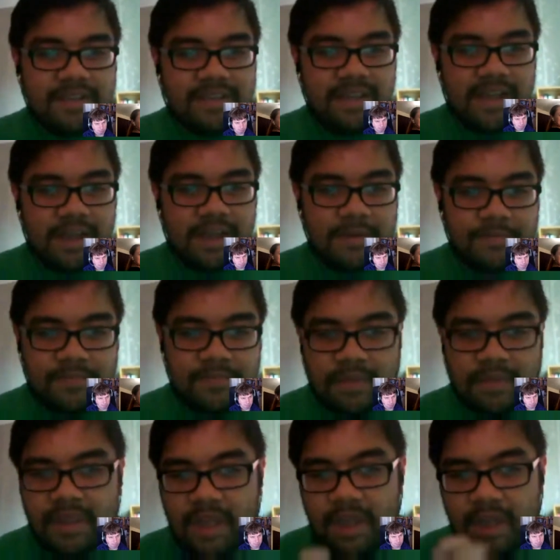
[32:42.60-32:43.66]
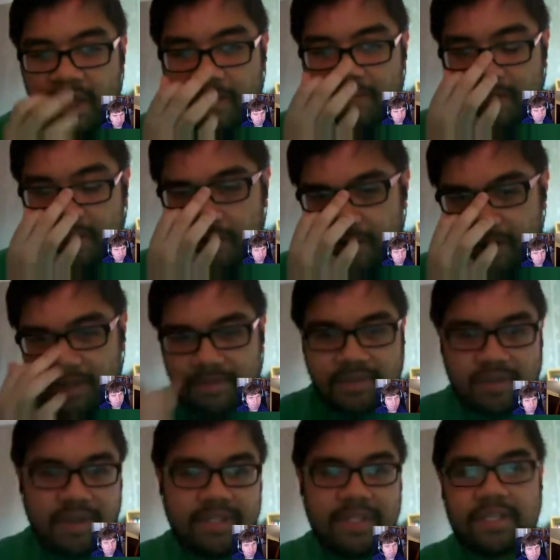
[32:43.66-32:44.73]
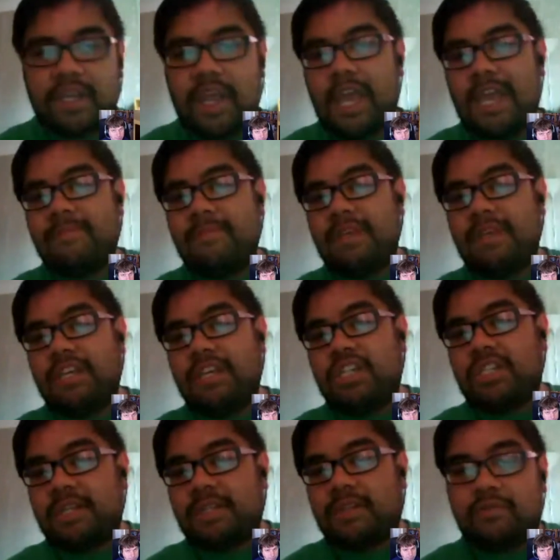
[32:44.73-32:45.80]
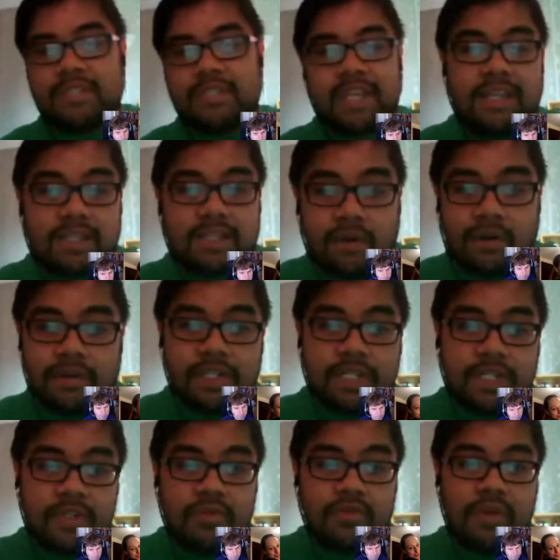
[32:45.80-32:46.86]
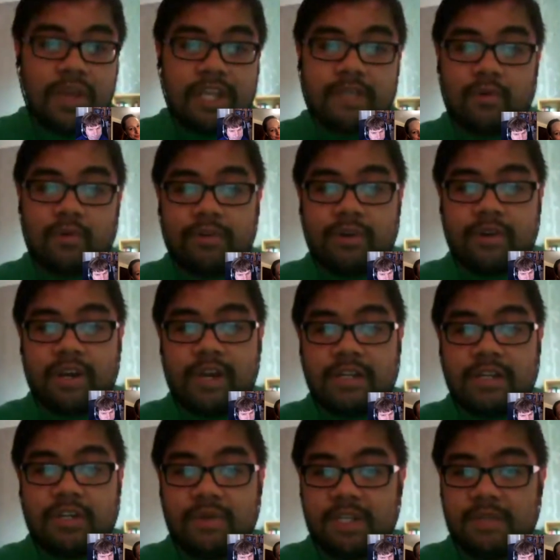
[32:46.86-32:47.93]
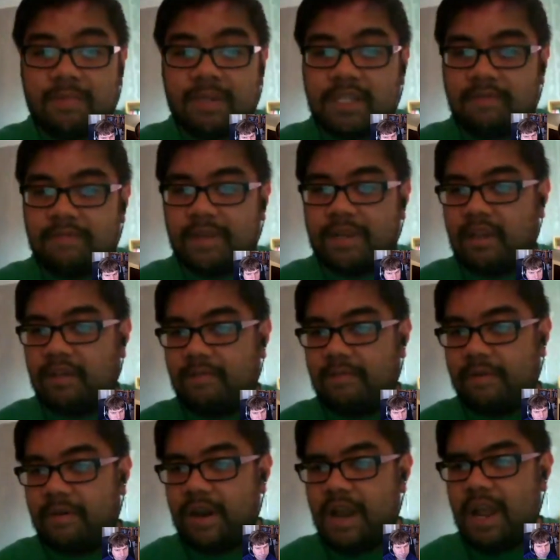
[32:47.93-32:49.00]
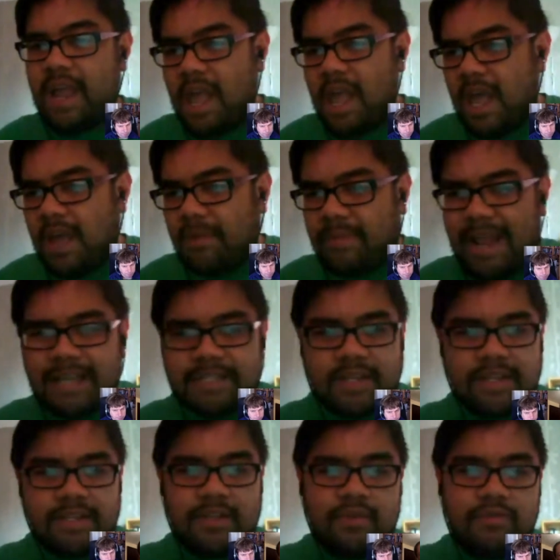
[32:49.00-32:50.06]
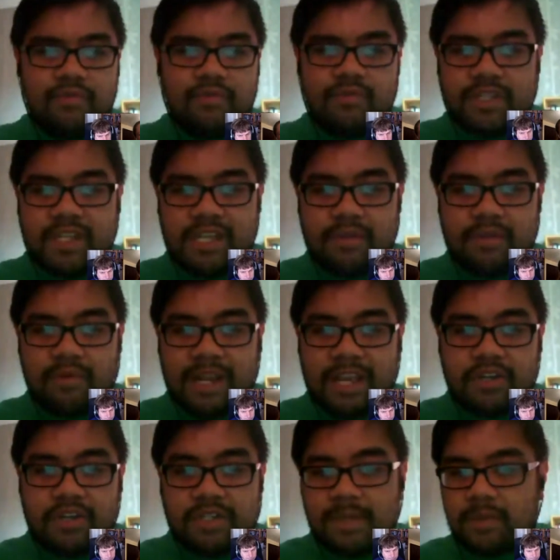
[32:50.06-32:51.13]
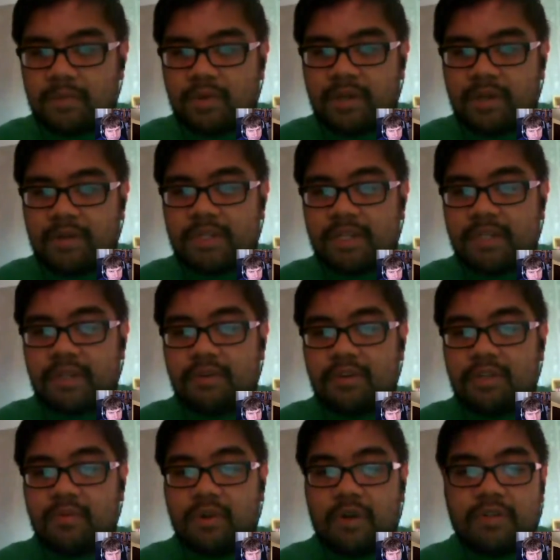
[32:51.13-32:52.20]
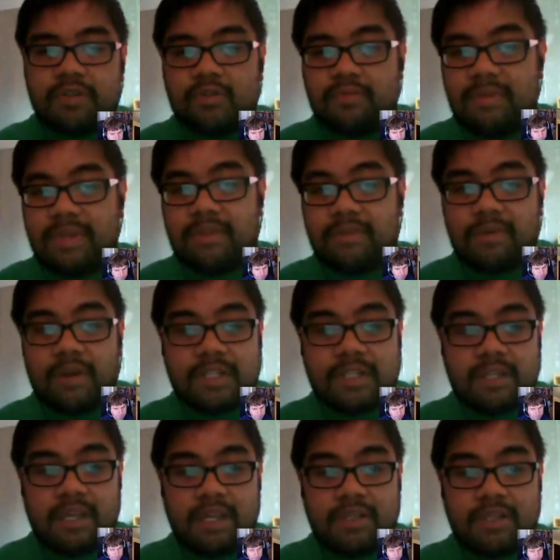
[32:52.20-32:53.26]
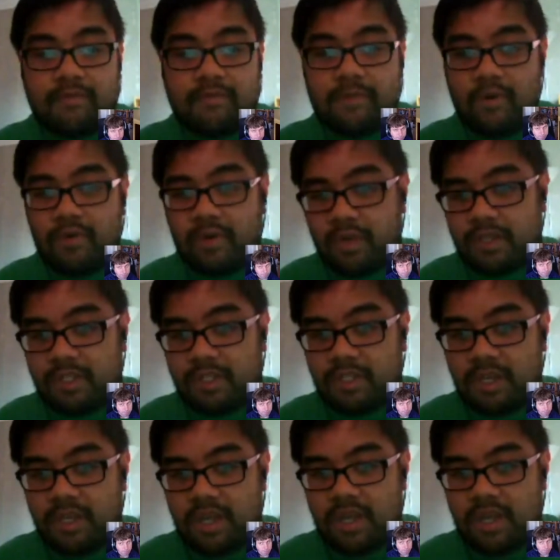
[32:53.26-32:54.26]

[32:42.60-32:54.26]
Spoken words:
Yeah. So all right. So in this game, each sister will take turns to explore their connection with a specific lover. But as they do, the relationships between their sisters will also be thrust into focus.